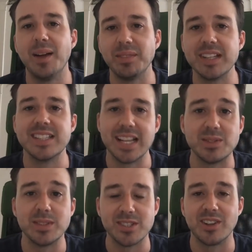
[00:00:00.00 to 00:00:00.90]
because that's
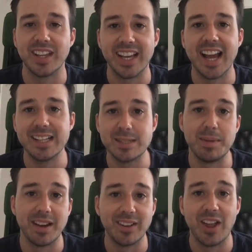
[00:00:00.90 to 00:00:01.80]
what Sterling and I
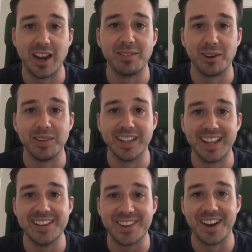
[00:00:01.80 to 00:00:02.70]
spend a lot of our real
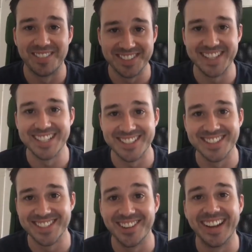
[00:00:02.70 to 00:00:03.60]
life
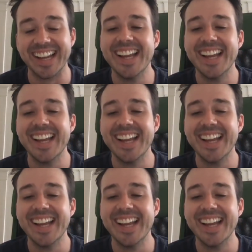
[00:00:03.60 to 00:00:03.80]
conversations doing.